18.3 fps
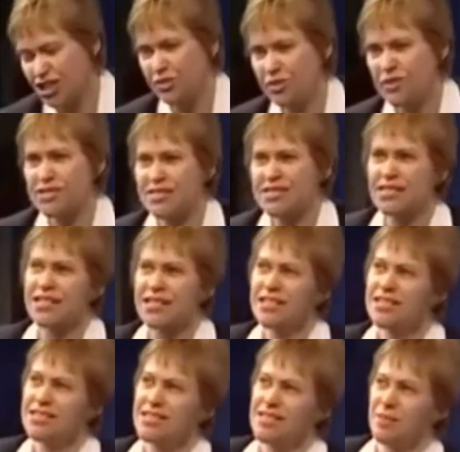you is,
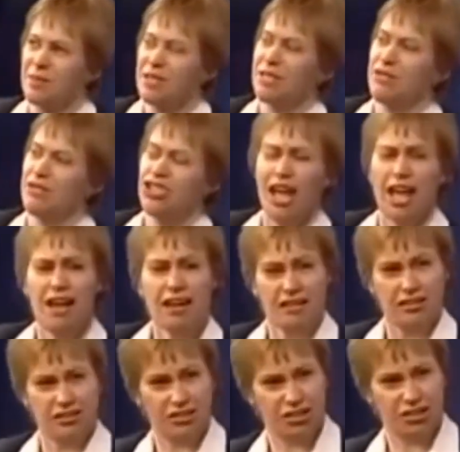is a bit of a
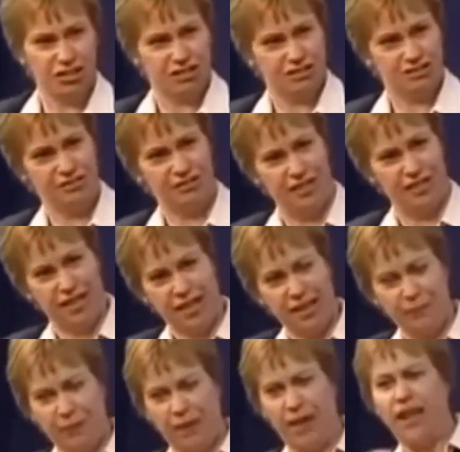challenge,
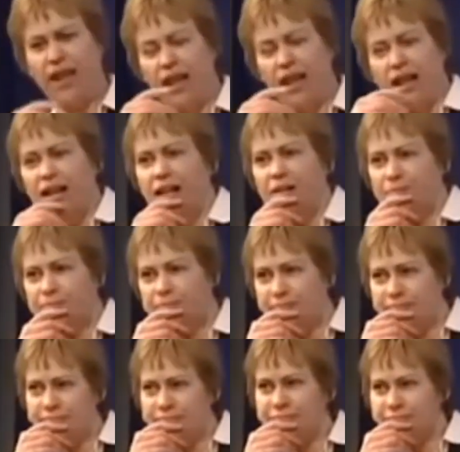really.
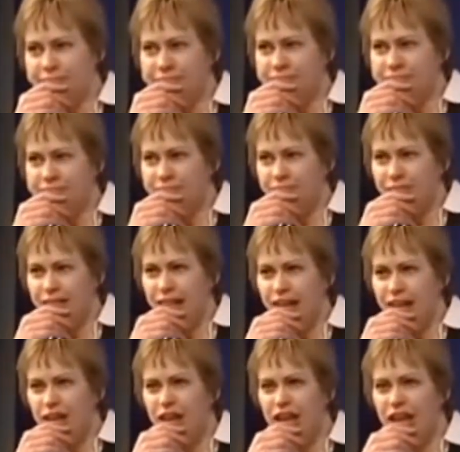Um,
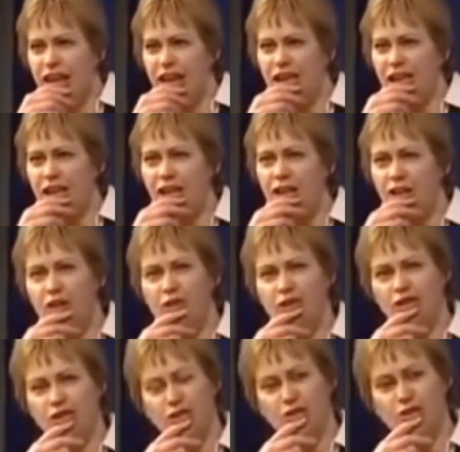in the
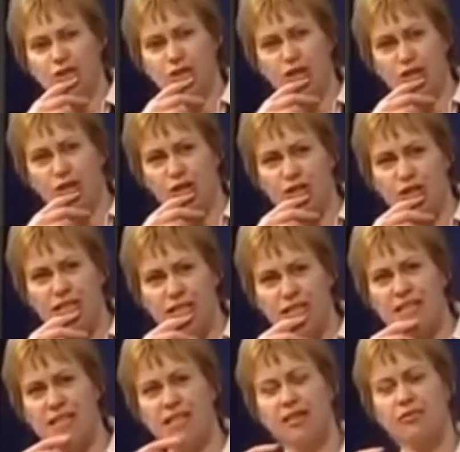God delusion, you
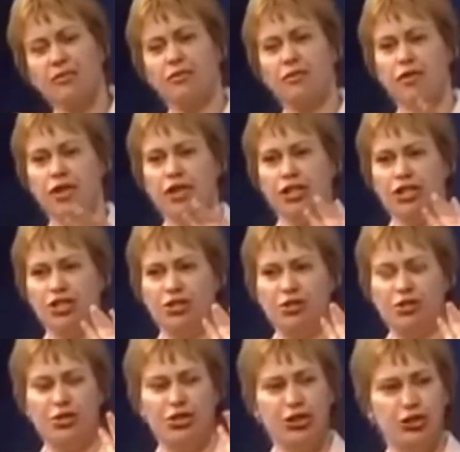consistently refer
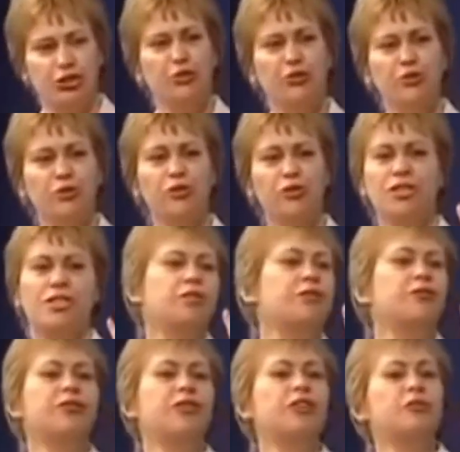to two
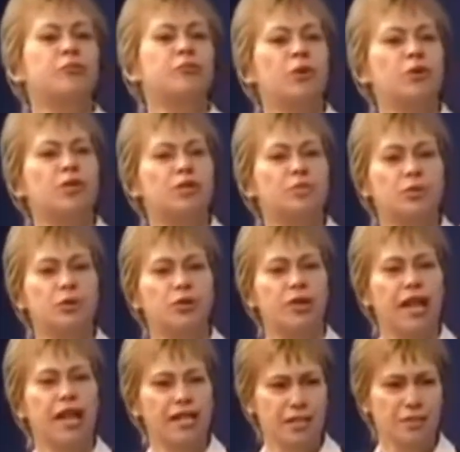different
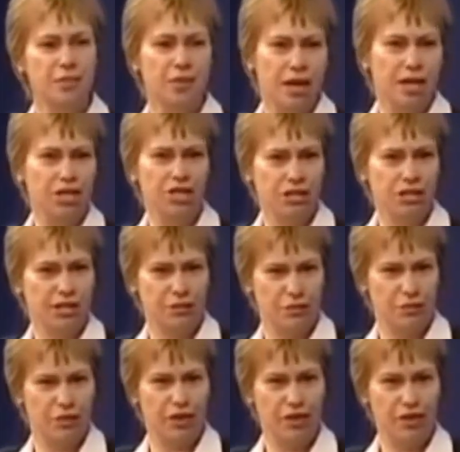possible explanations
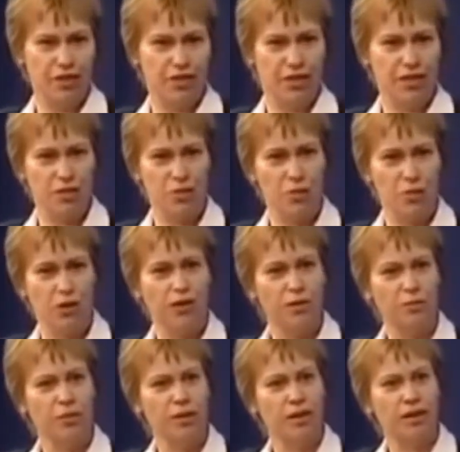for various things,
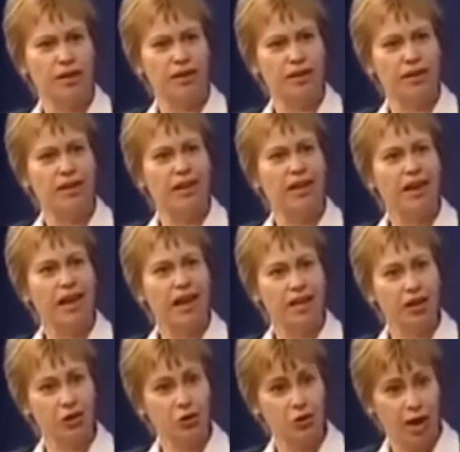one being
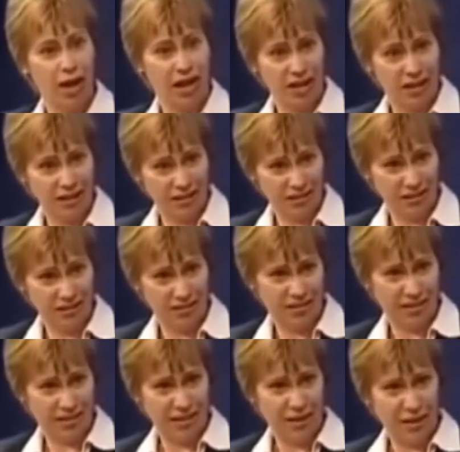a crane,
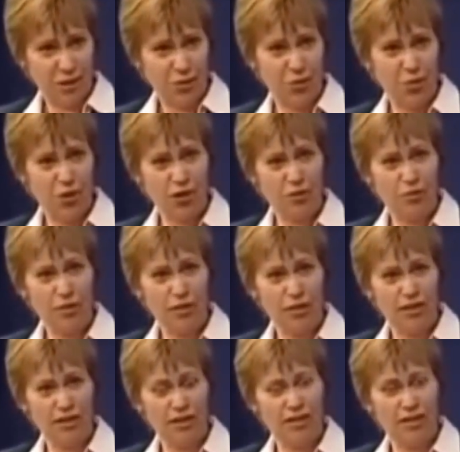one
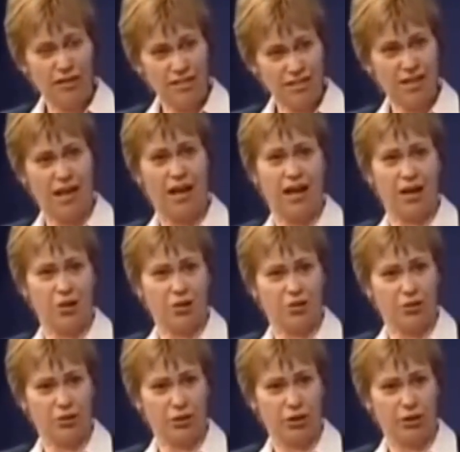being a
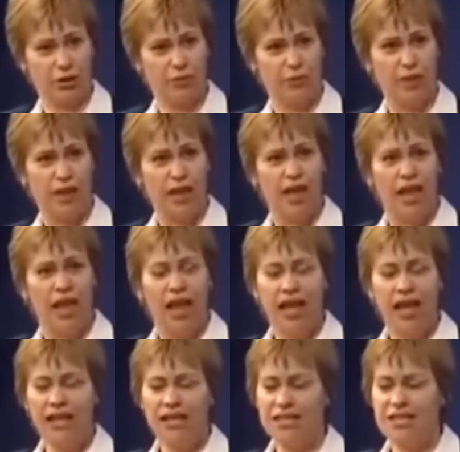skyhook.
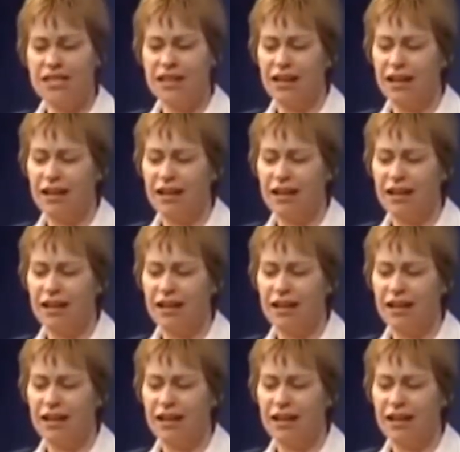And